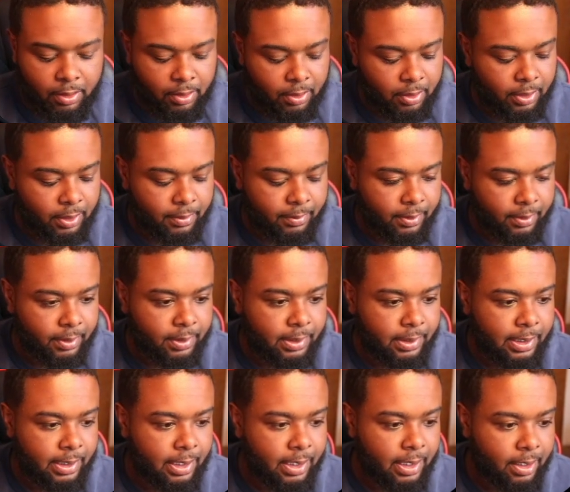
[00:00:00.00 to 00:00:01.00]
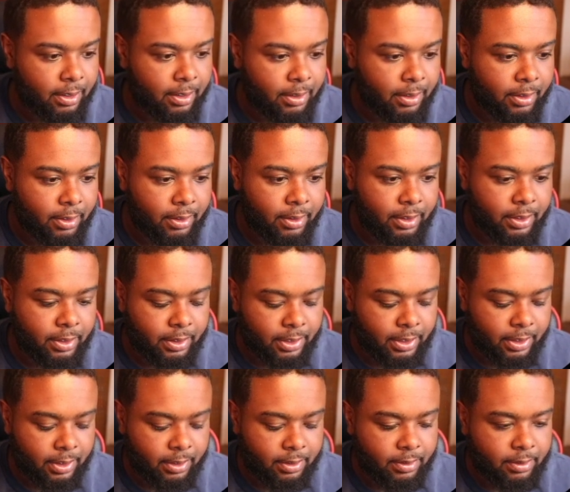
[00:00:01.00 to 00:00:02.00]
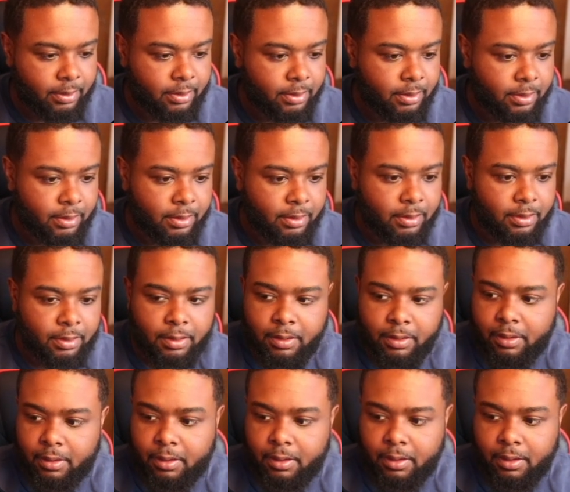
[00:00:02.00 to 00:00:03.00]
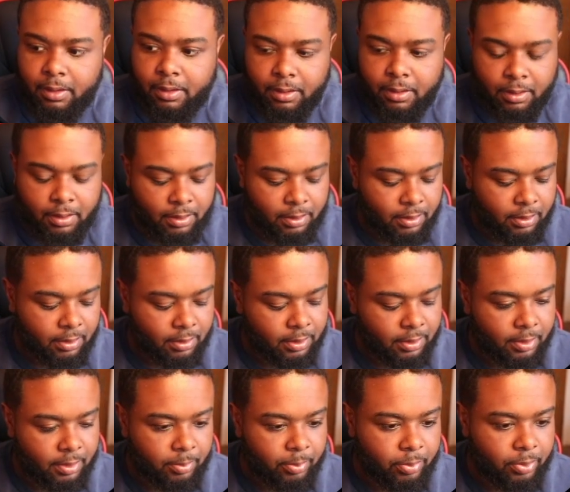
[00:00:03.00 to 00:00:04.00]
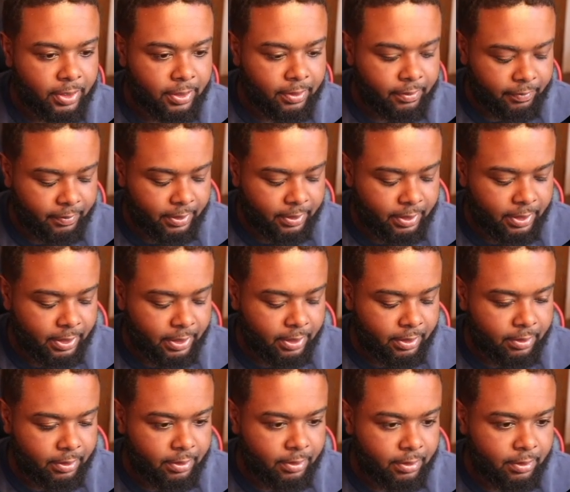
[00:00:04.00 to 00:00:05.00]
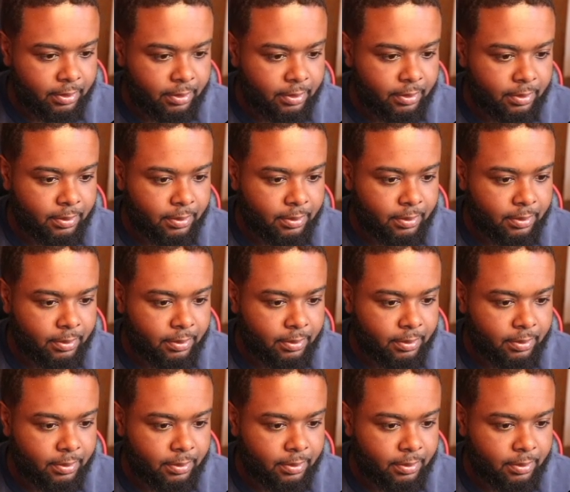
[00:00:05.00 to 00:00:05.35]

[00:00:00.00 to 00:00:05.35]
Then we're going to set our current index to prev index.